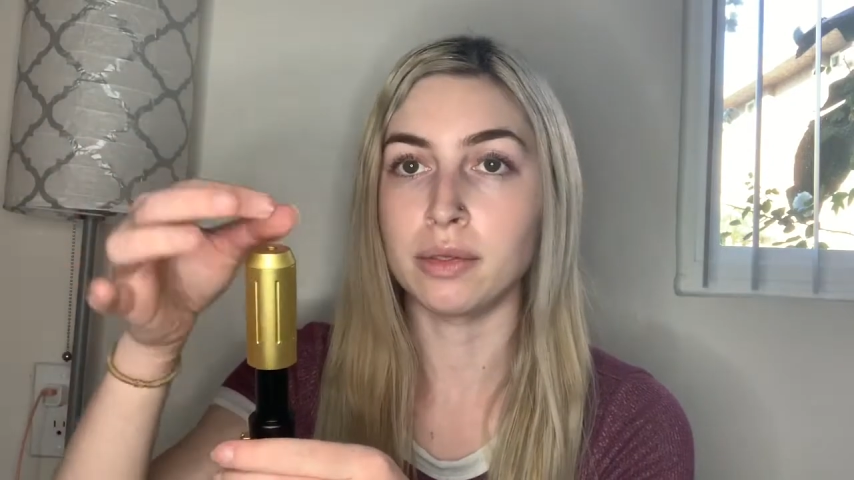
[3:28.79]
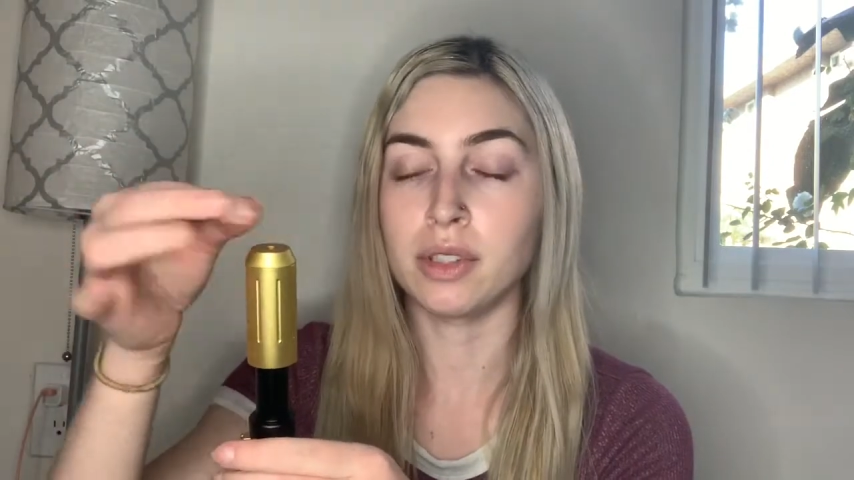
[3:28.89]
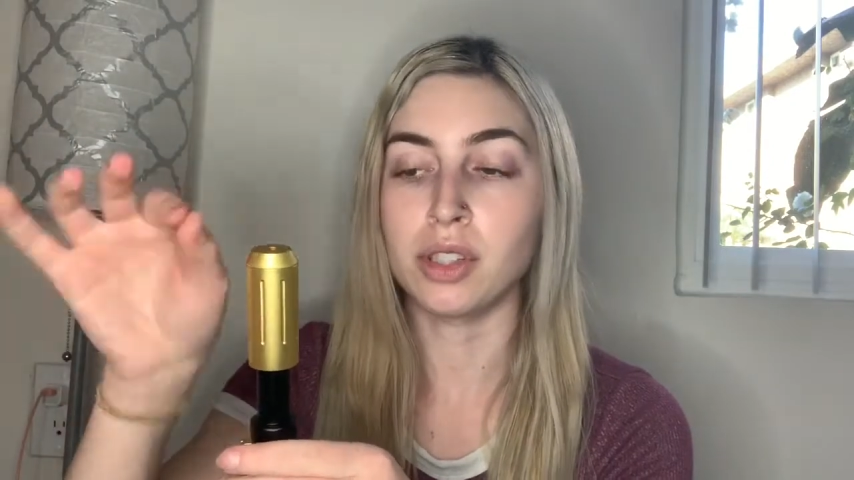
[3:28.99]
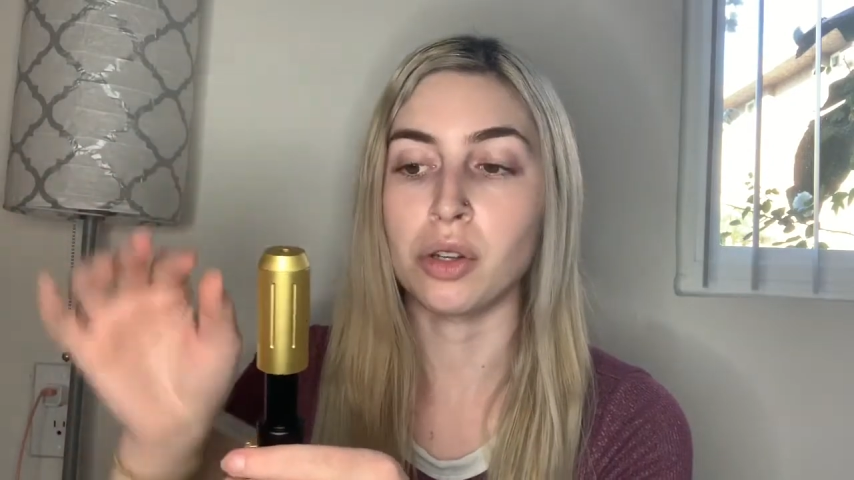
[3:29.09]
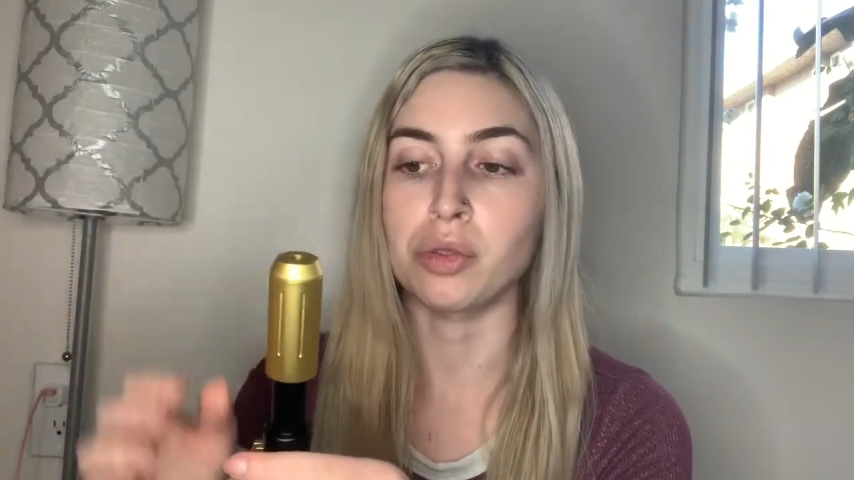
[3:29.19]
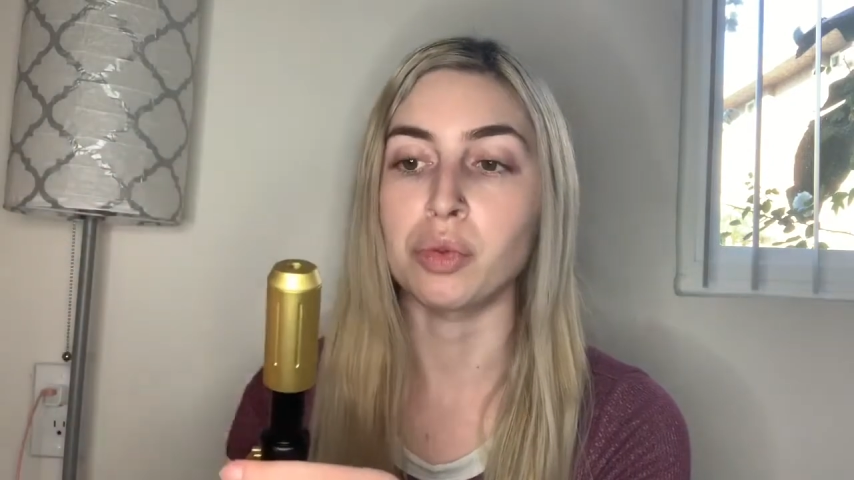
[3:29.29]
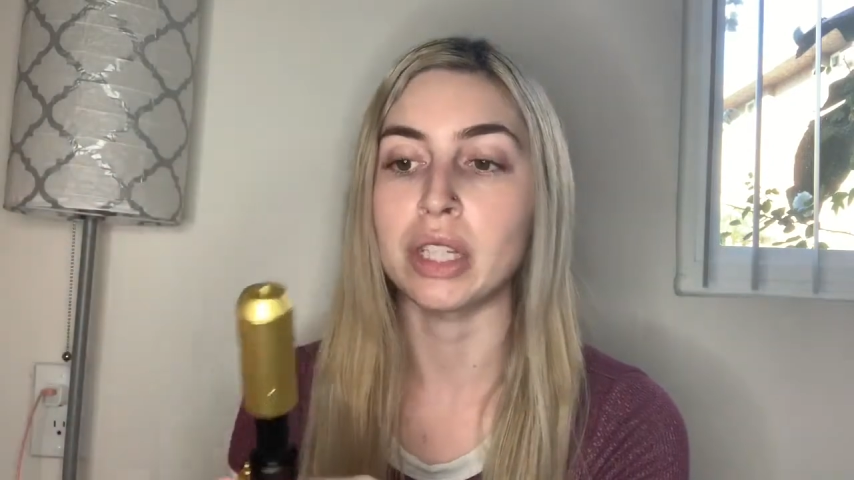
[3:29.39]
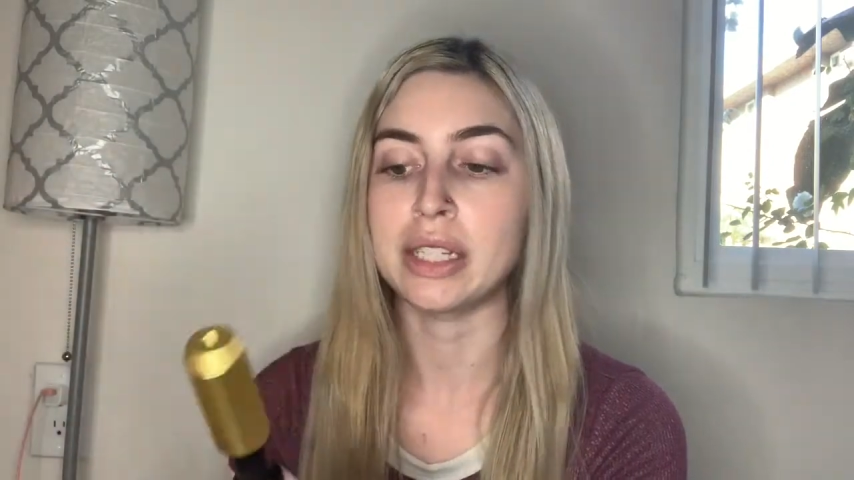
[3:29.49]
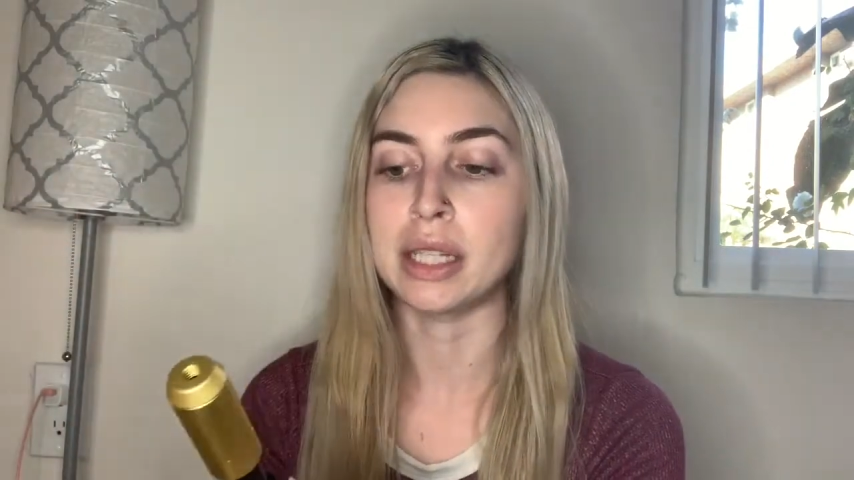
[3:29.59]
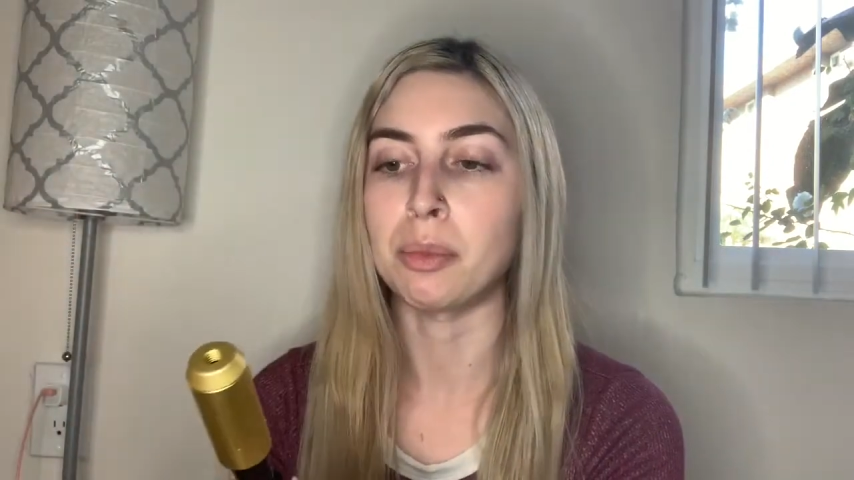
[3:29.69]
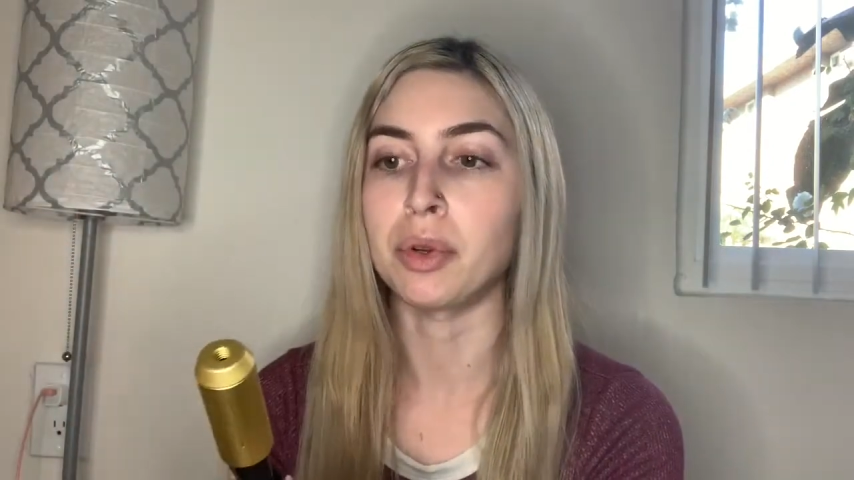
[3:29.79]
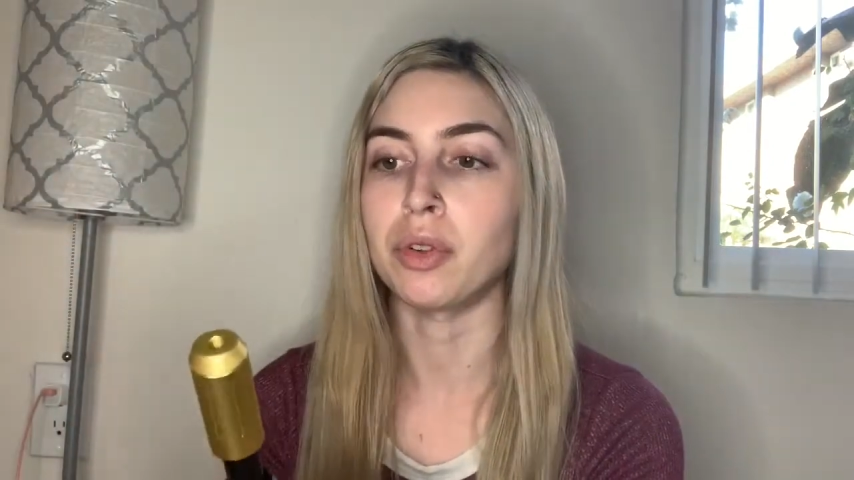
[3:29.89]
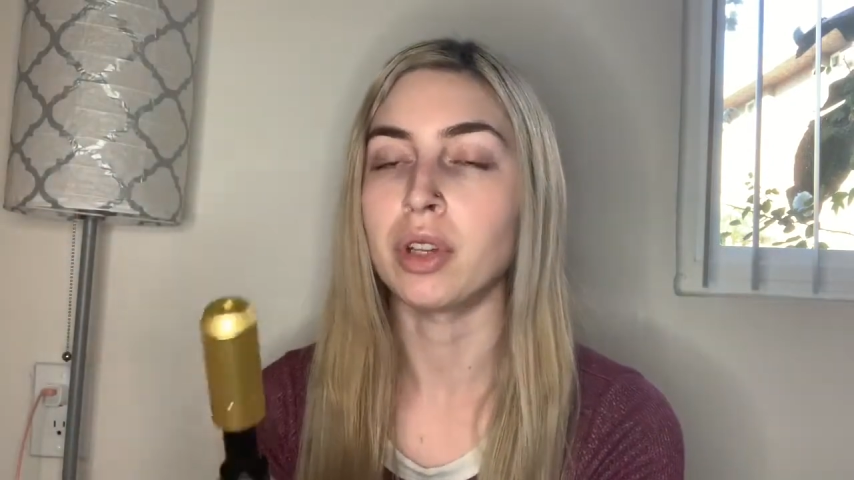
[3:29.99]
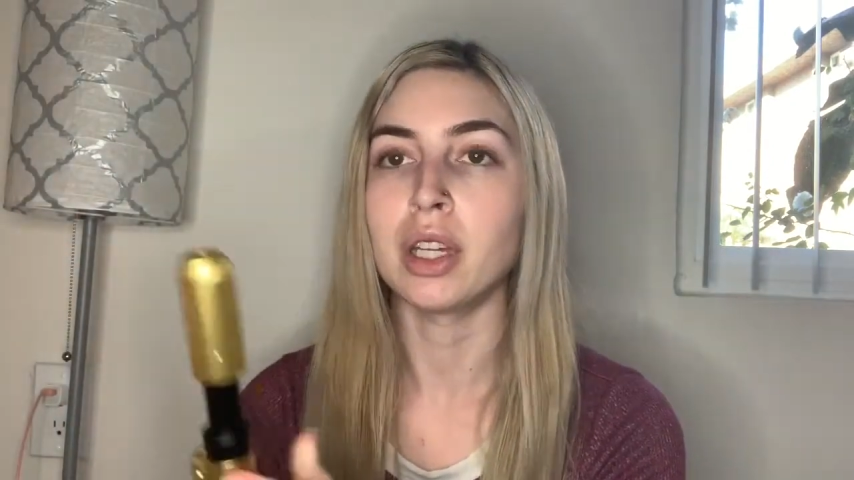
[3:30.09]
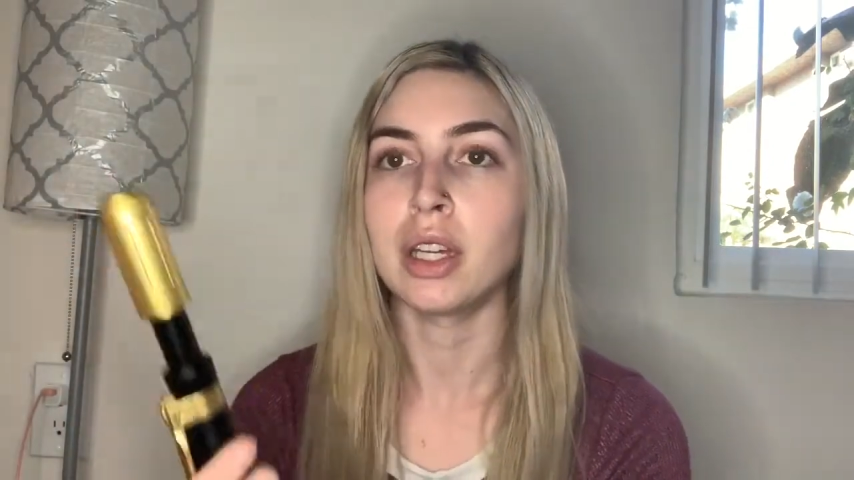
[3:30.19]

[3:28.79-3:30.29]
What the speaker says: So it's really simple,